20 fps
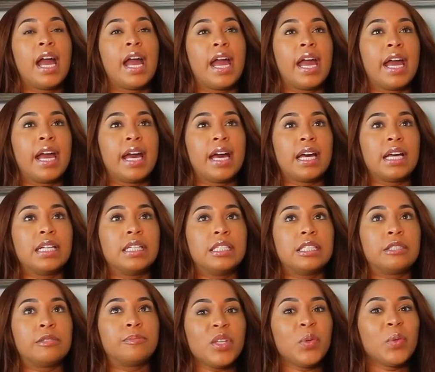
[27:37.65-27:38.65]

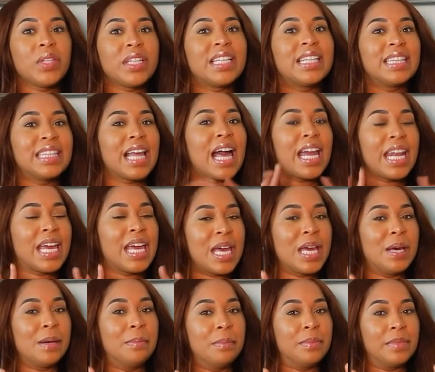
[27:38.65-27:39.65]
and really let
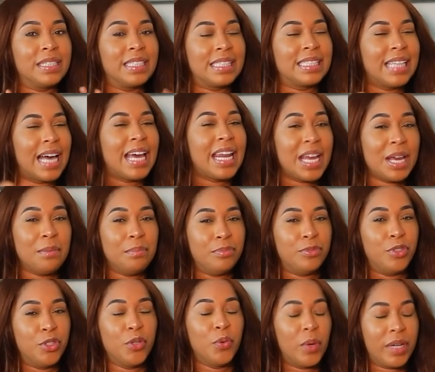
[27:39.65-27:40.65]
him
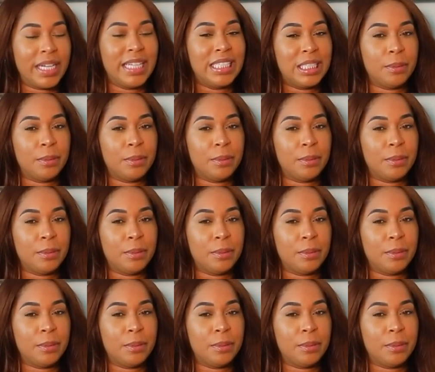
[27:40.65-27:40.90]
do what he's